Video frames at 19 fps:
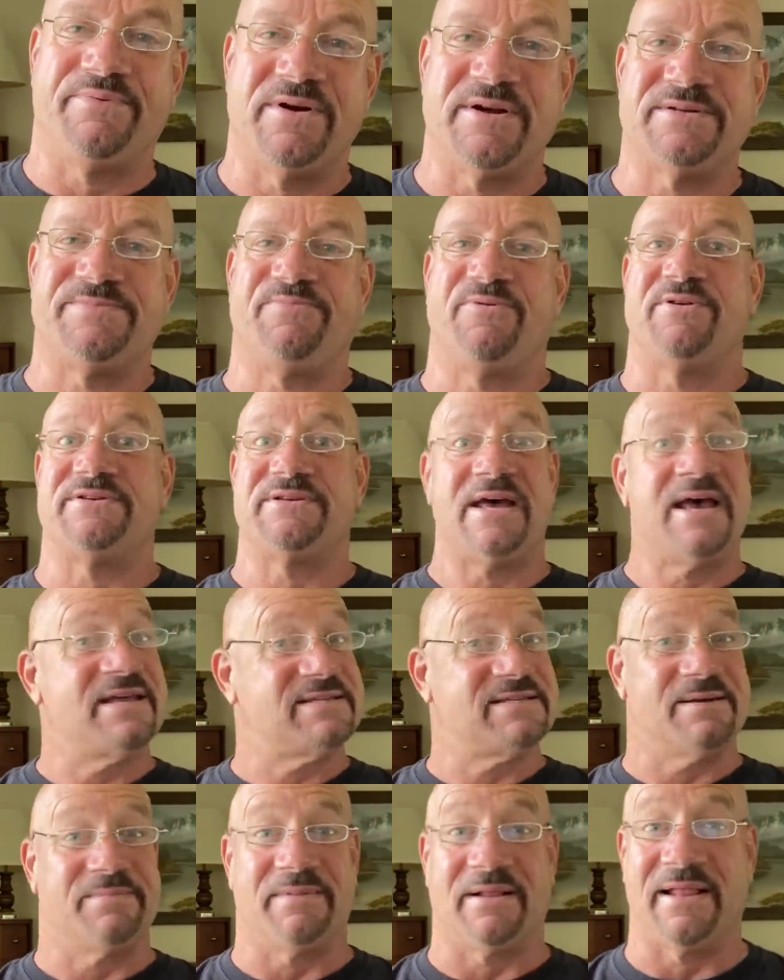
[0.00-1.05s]
prison
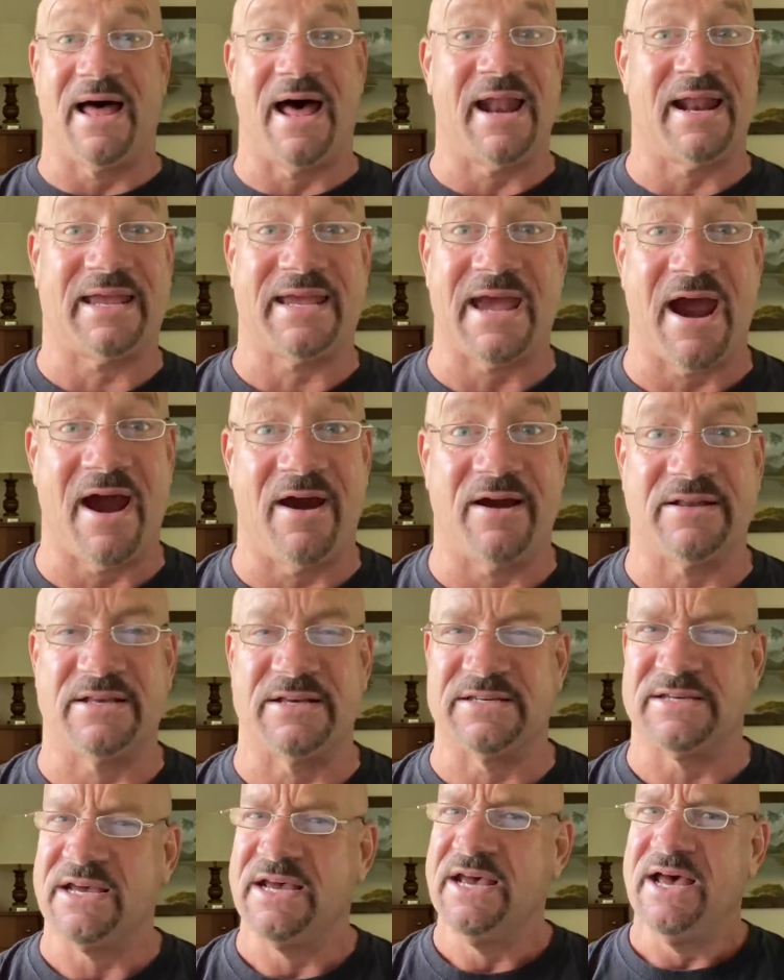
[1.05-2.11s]
has a lot of
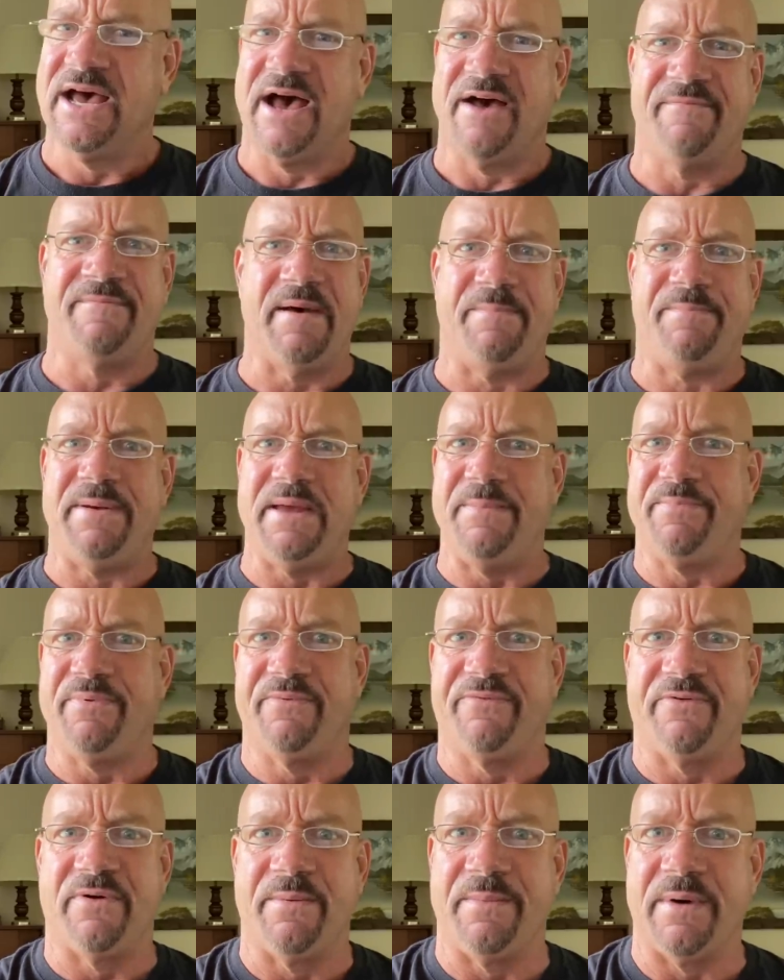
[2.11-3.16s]
characters. I've met people
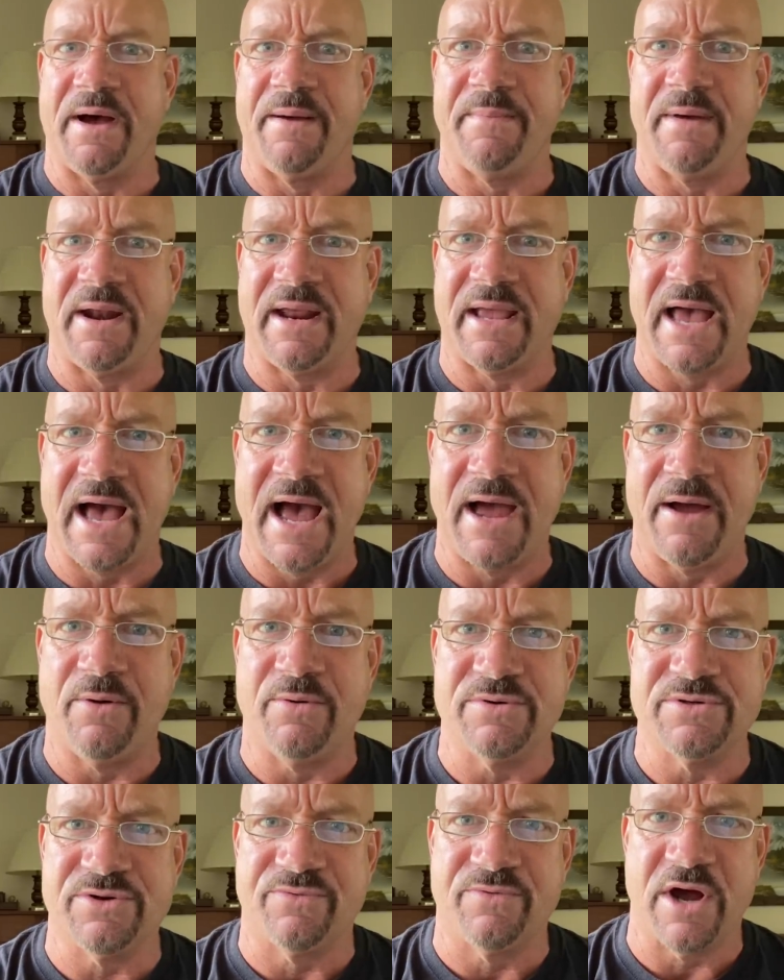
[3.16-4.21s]
from, I met a guy who
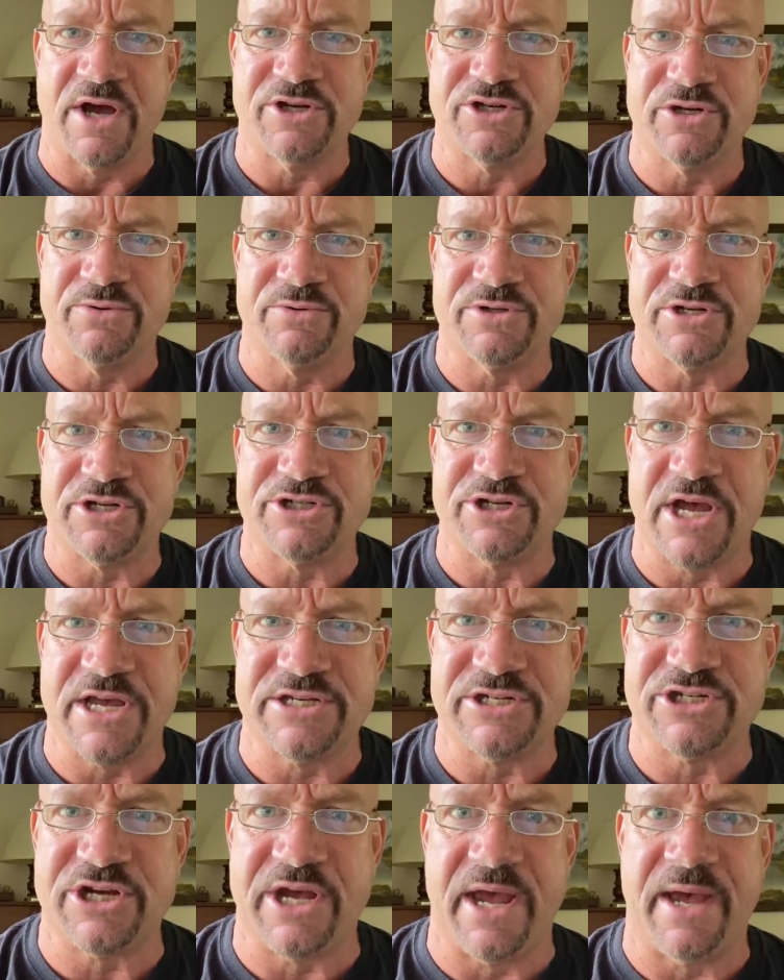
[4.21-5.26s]
was a Russian, who was a
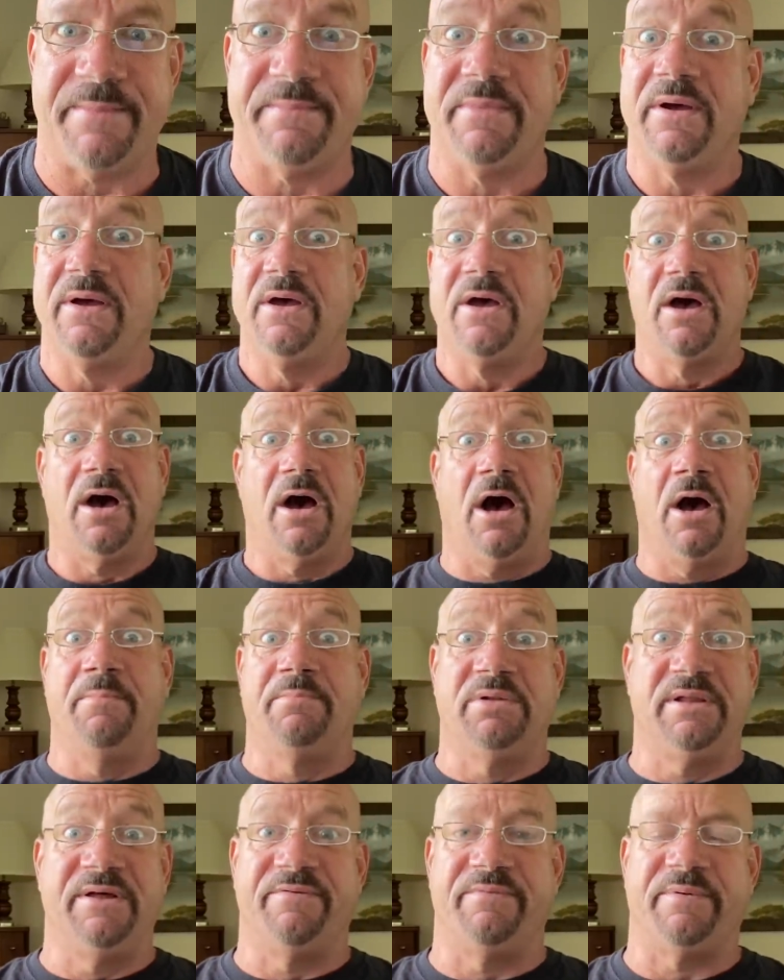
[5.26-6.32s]
chess champ.
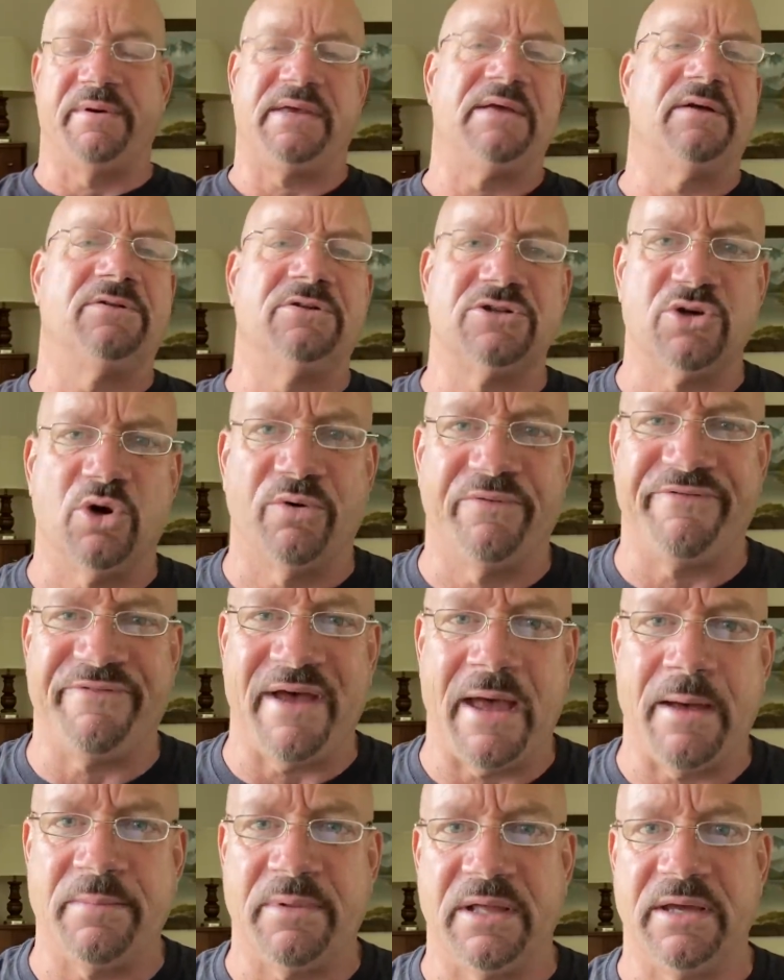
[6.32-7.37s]
Unbelievable. Killed his whole
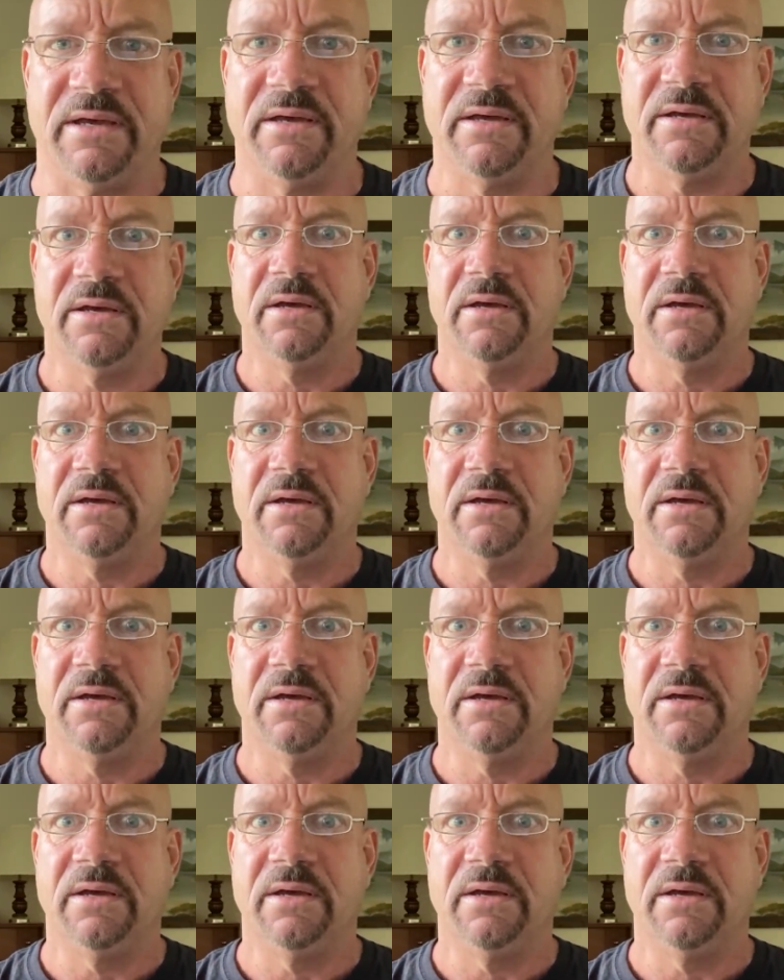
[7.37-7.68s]
family.